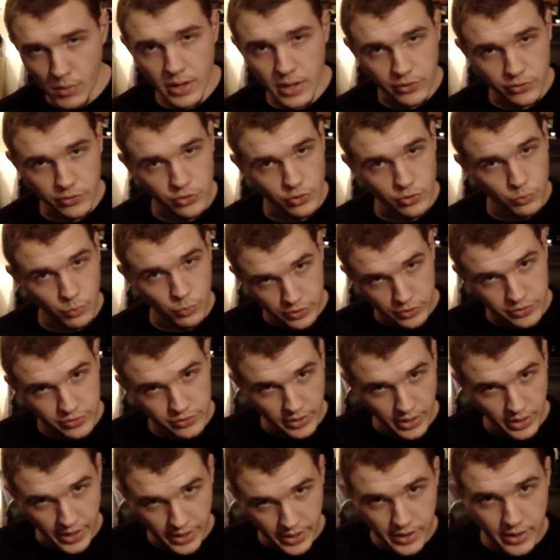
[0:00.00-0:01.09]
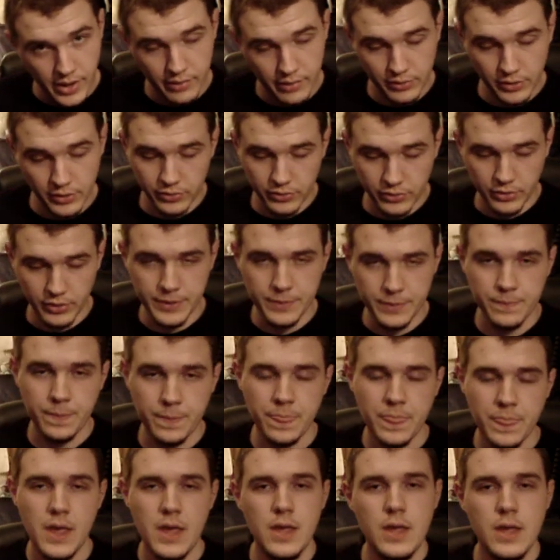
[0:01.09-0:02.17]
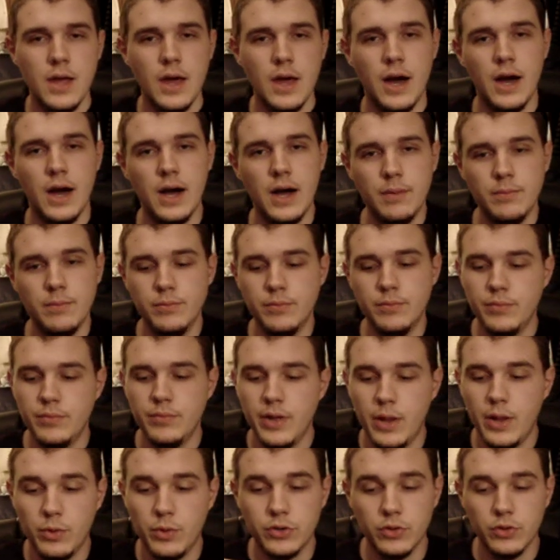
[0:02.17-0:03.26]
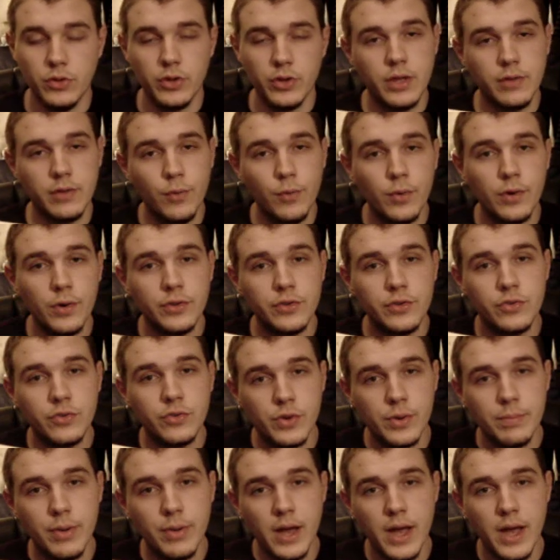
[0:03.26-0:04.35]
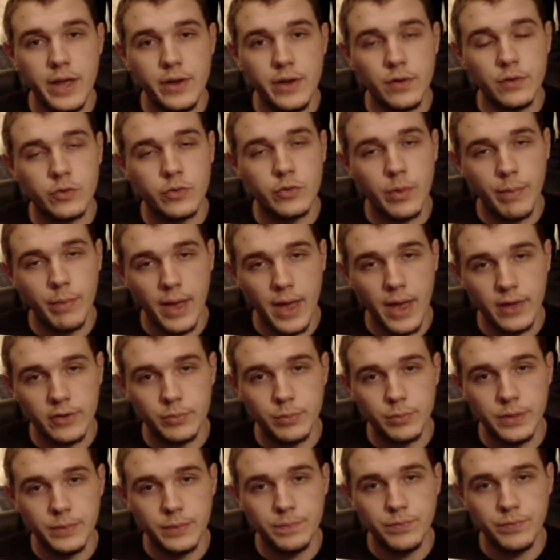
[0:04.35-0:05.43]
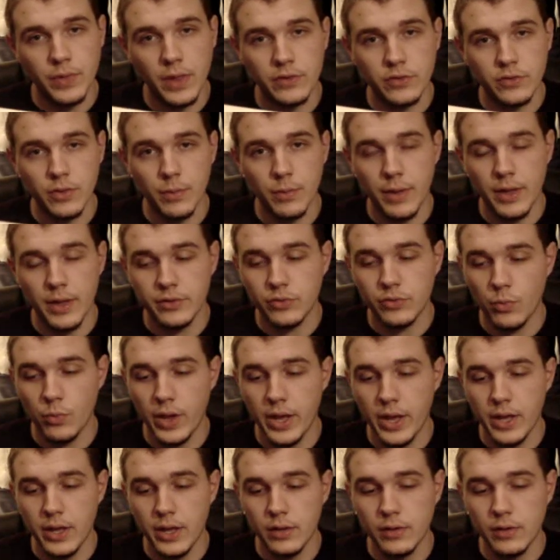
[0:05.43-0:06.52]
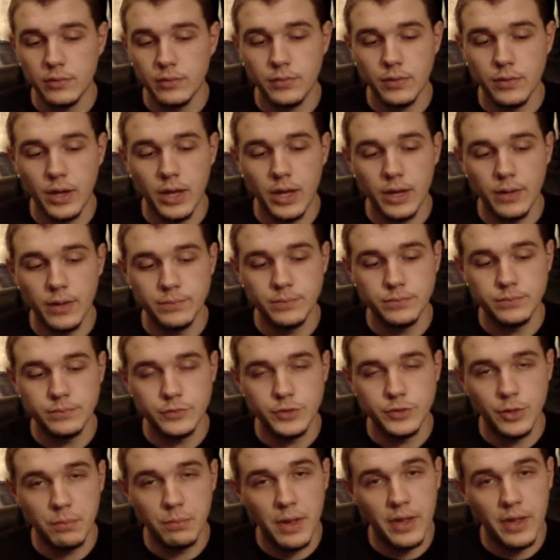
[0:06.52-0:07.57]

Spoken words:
is your wood stock, obviously. And what you're looking for is strip pine or strip aspen. It's the best way of, your